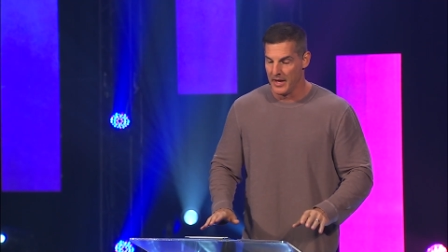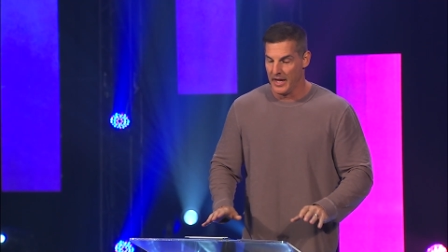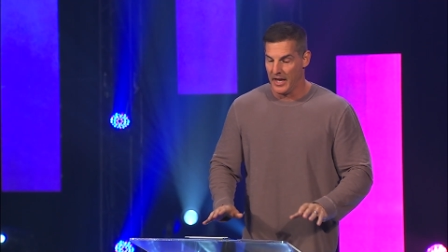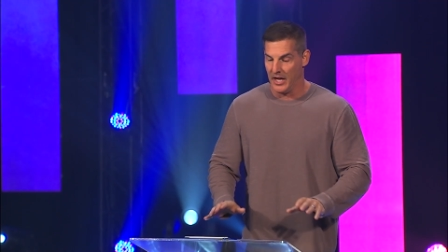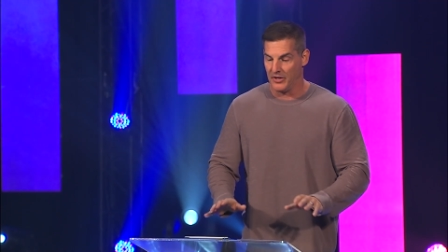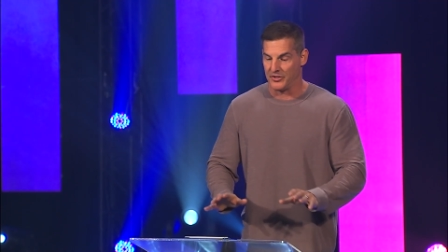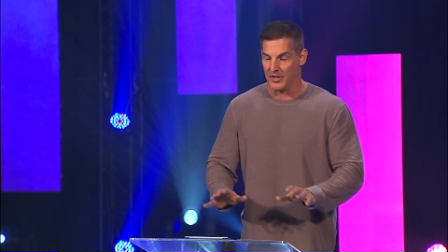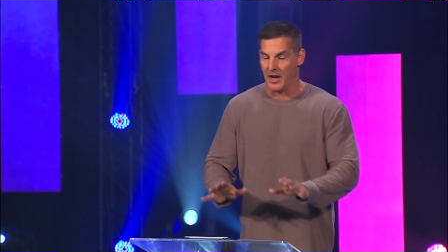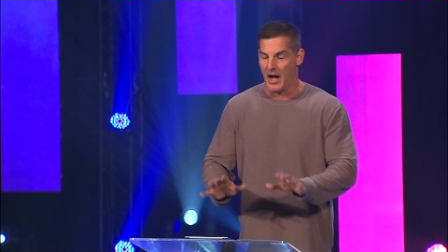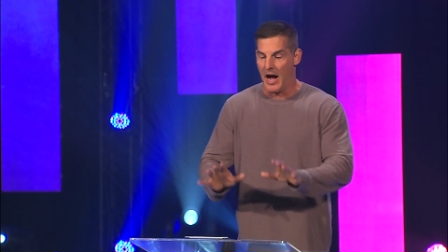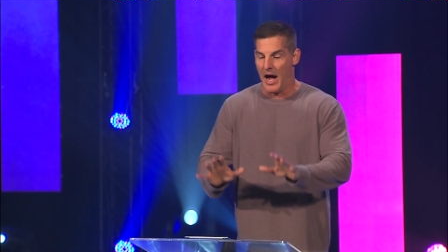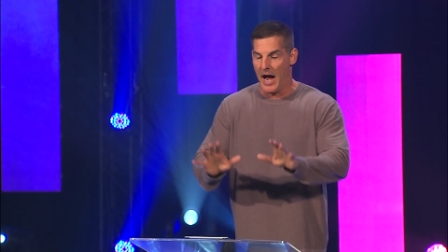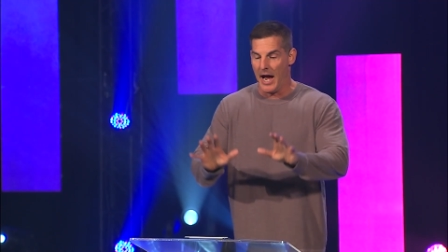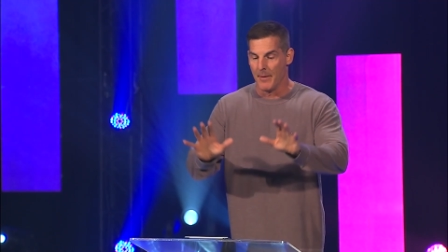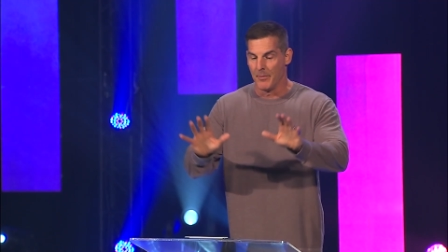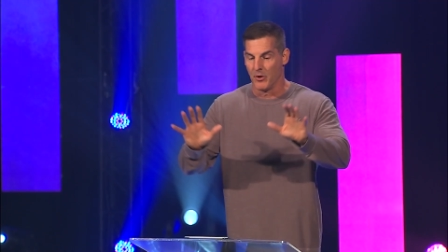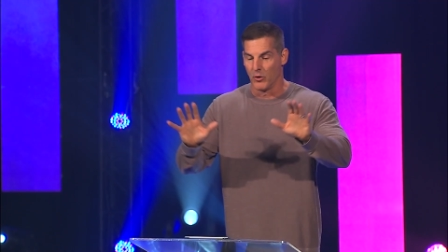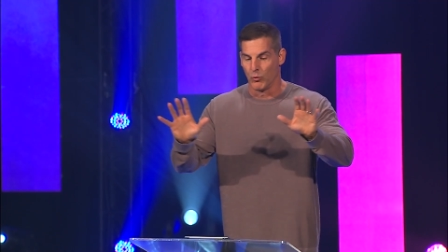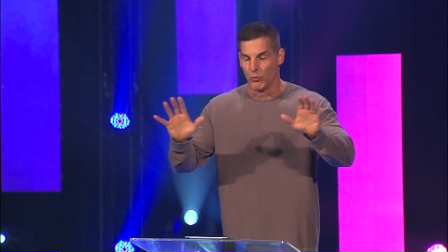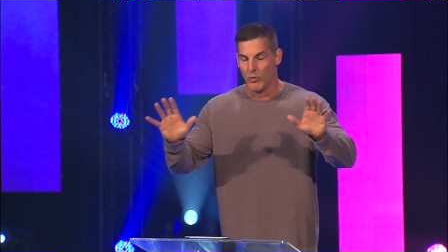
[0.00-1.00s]
He said, I
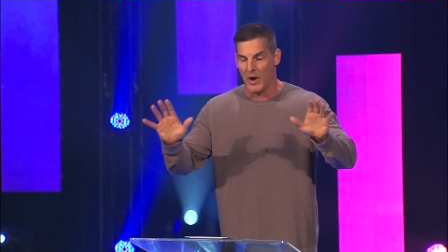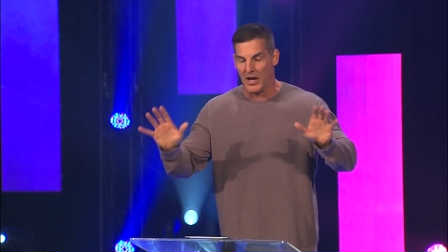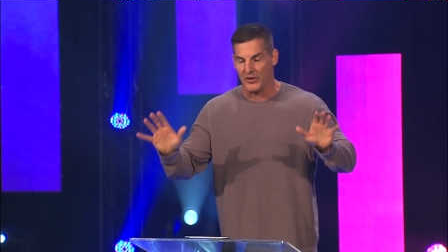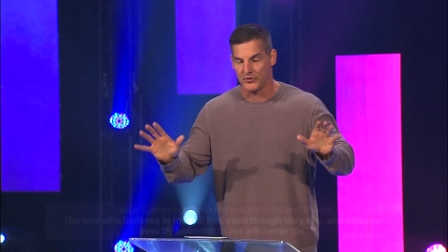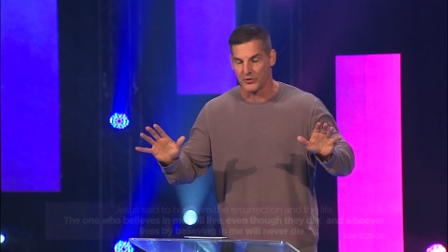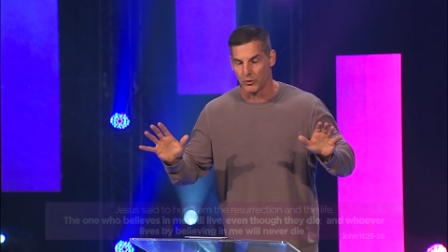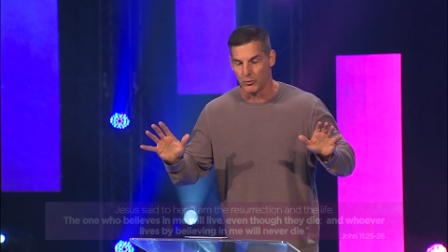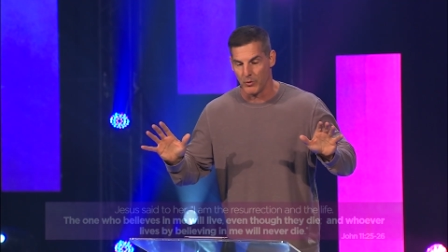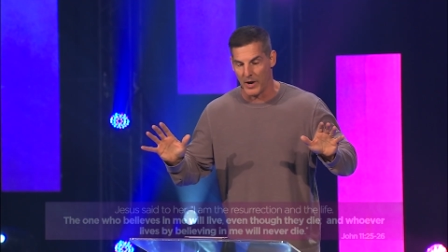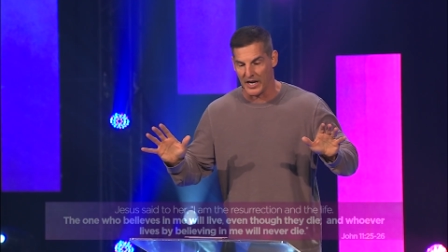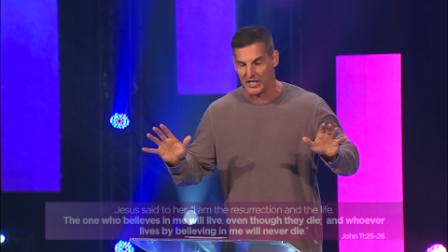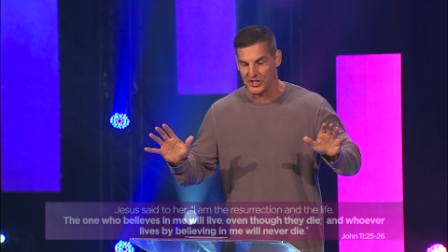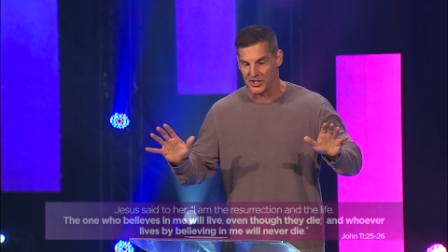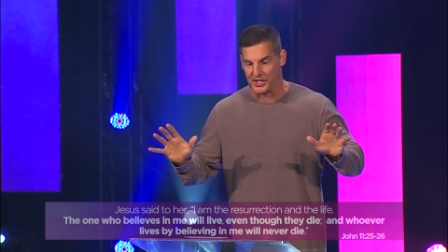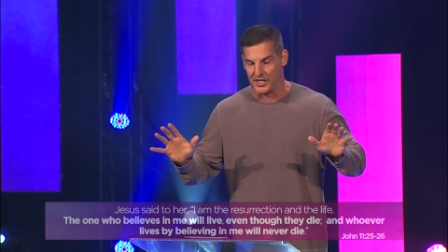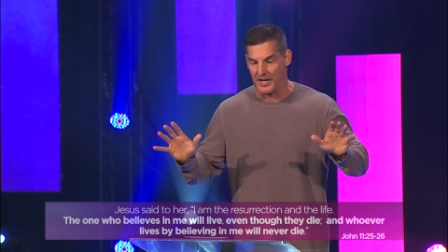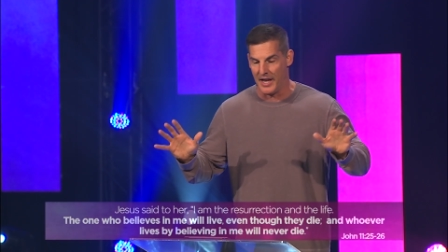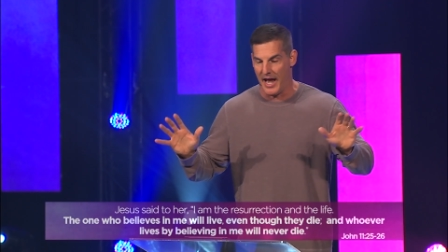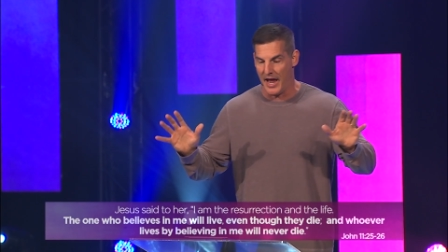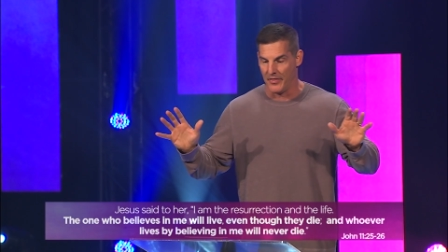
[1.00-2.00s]
am the
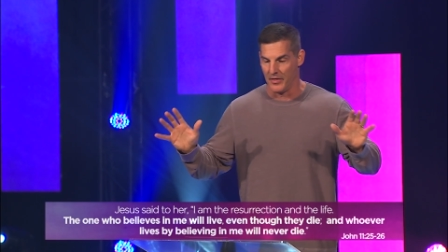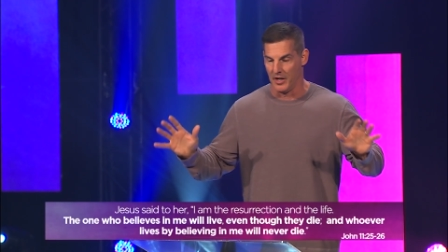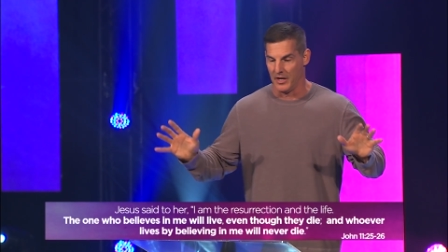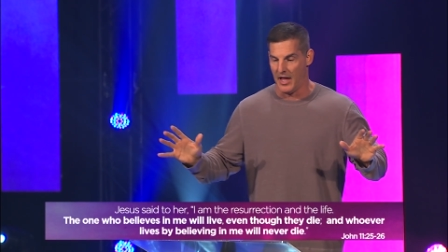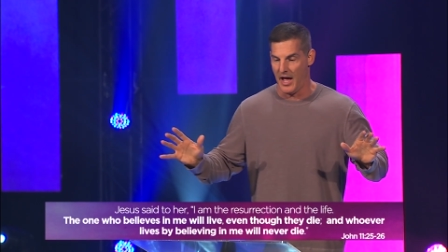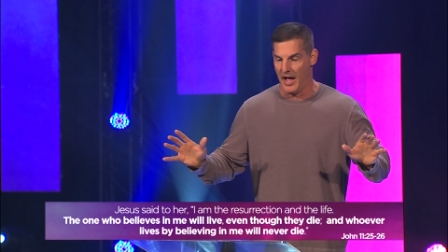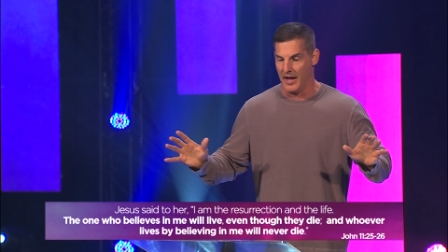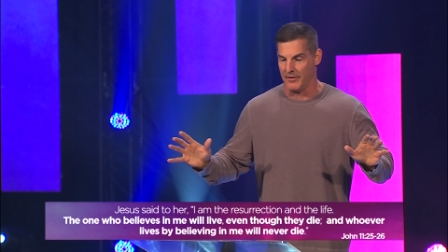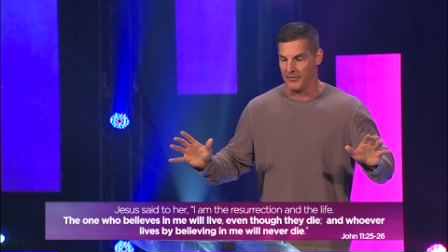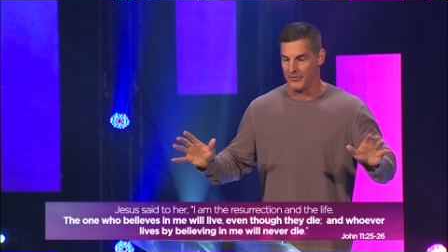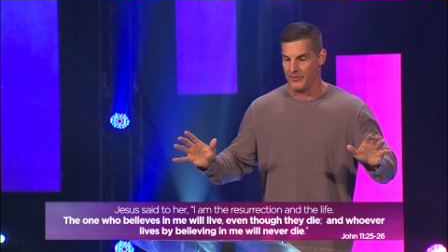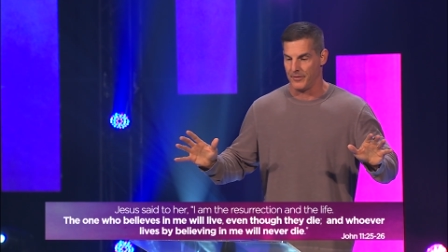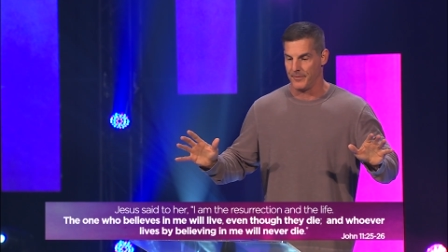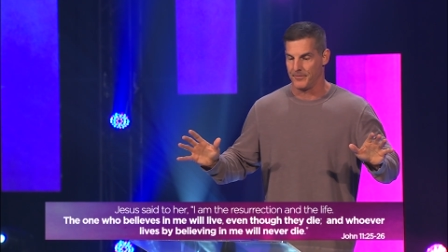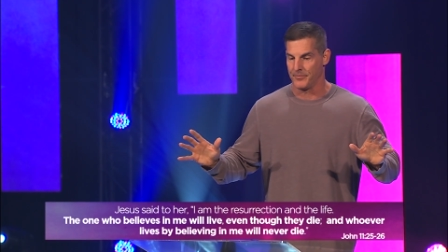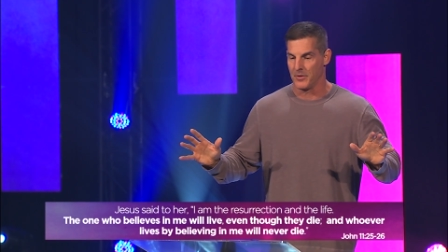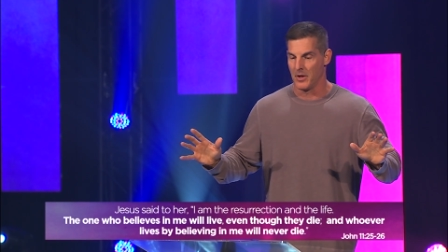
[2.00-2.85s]
resurrection and the life.